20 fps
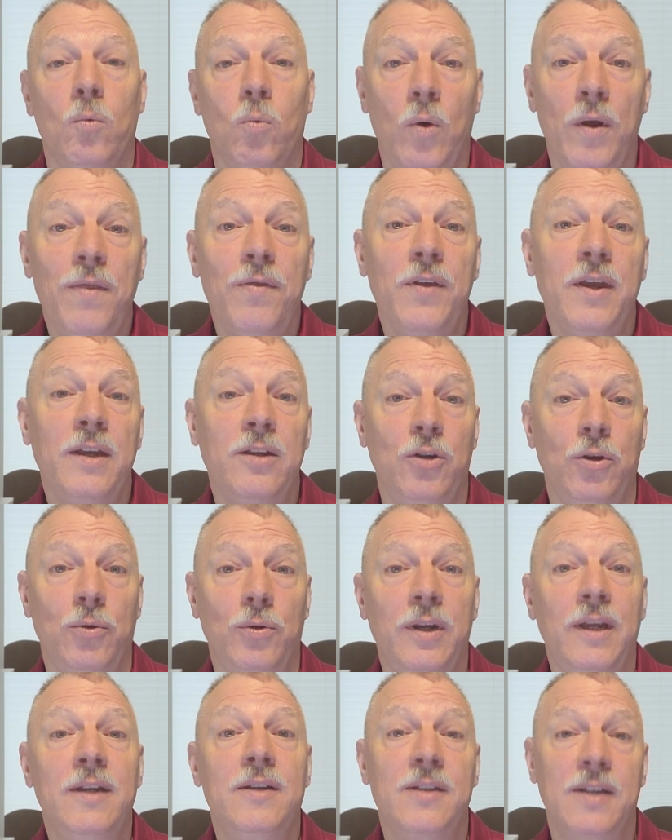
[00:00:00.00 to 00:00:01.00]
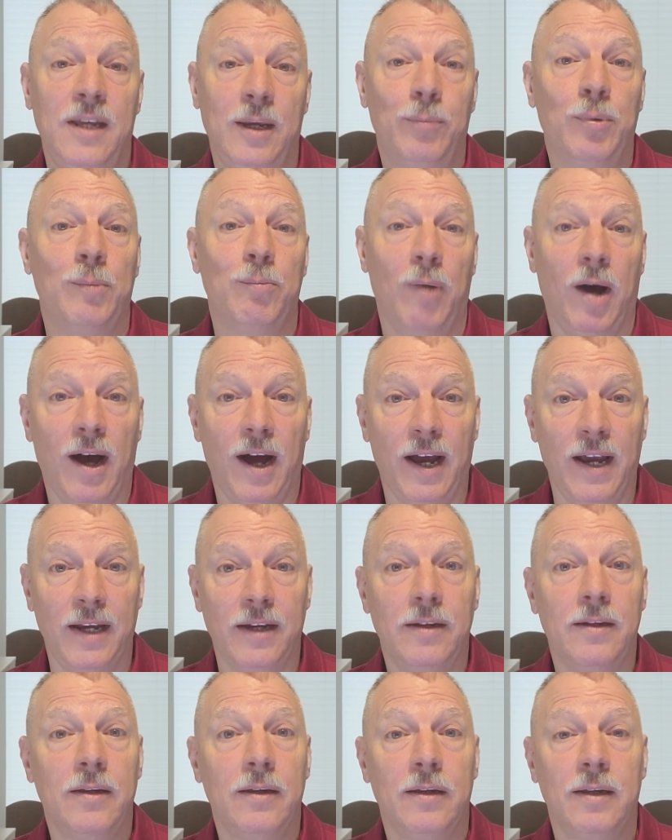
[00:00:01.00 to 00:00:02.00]
One thing you need to keep in
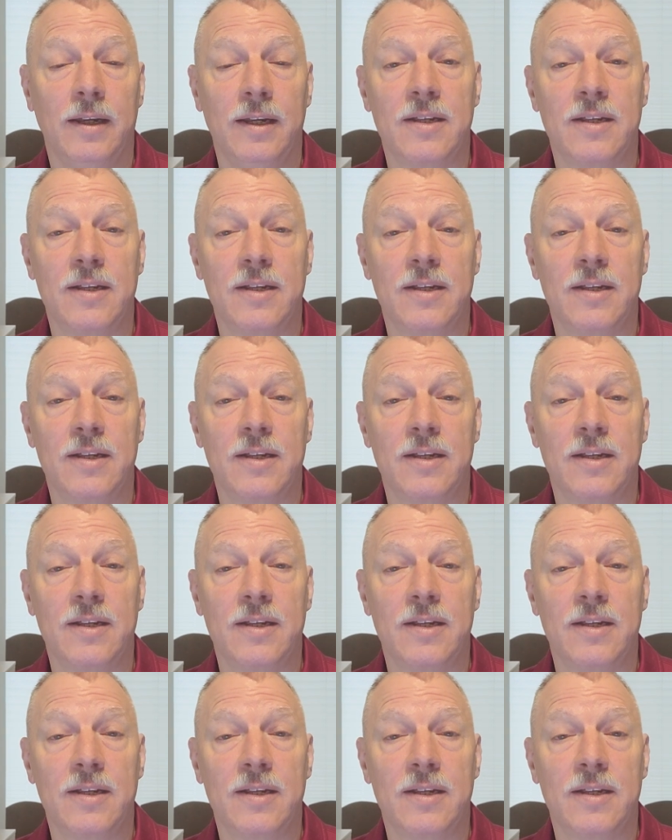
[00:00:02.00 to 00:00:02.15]
mind